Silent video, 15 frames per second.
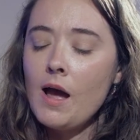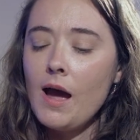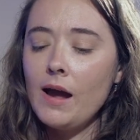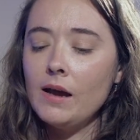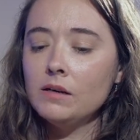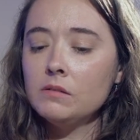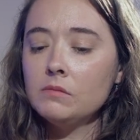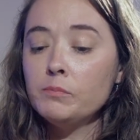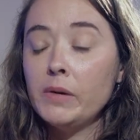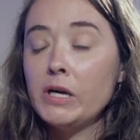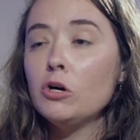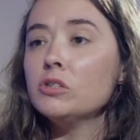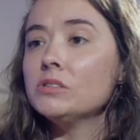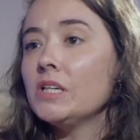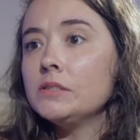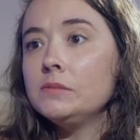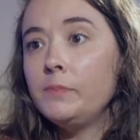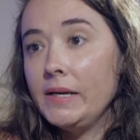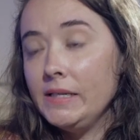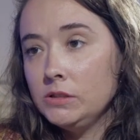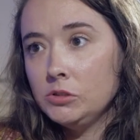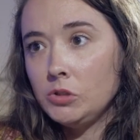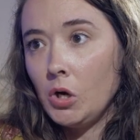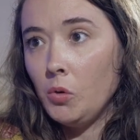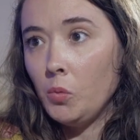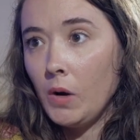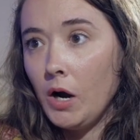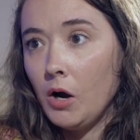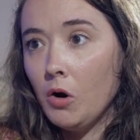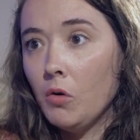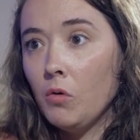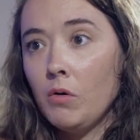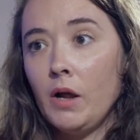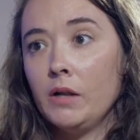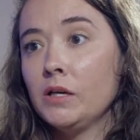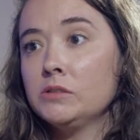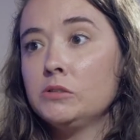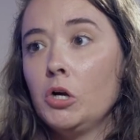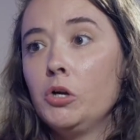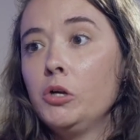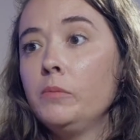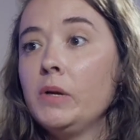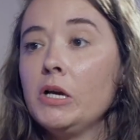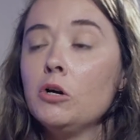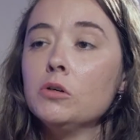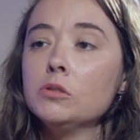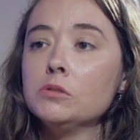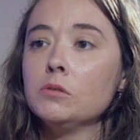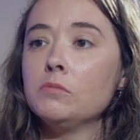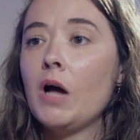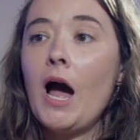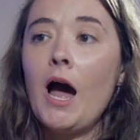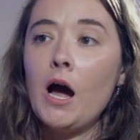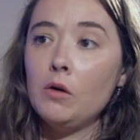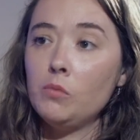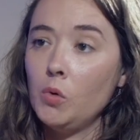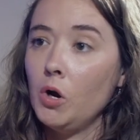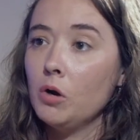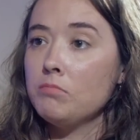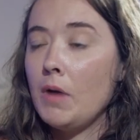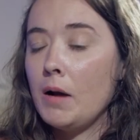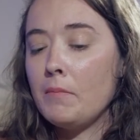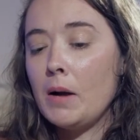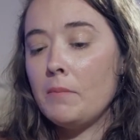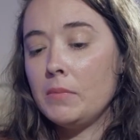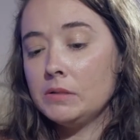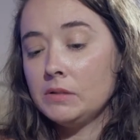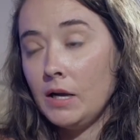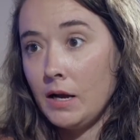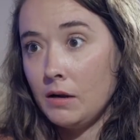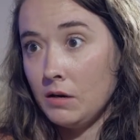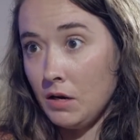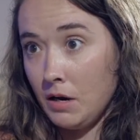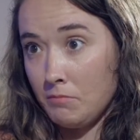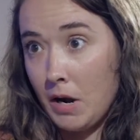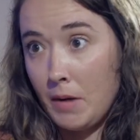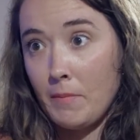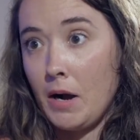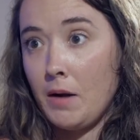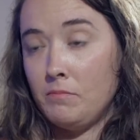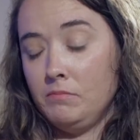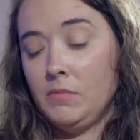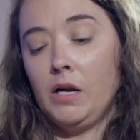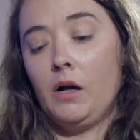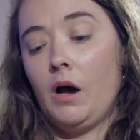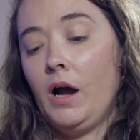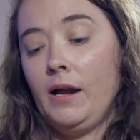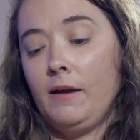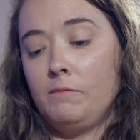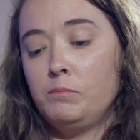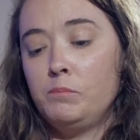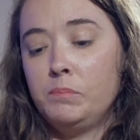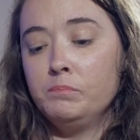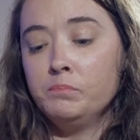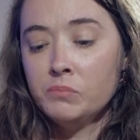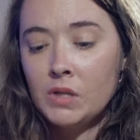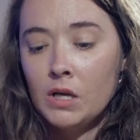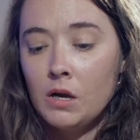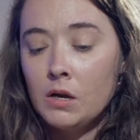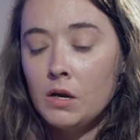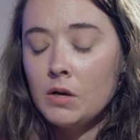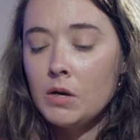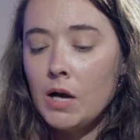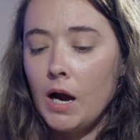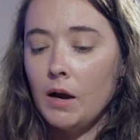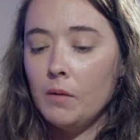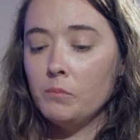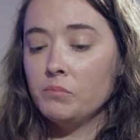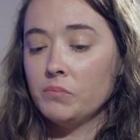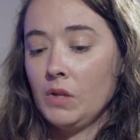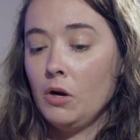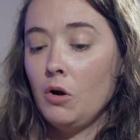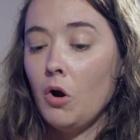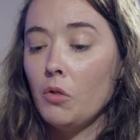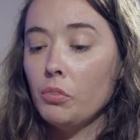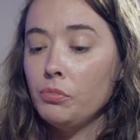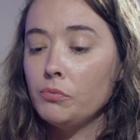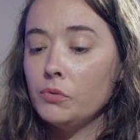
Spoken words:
And because I speak so well, and that's only because of the hard work my mum and I have gone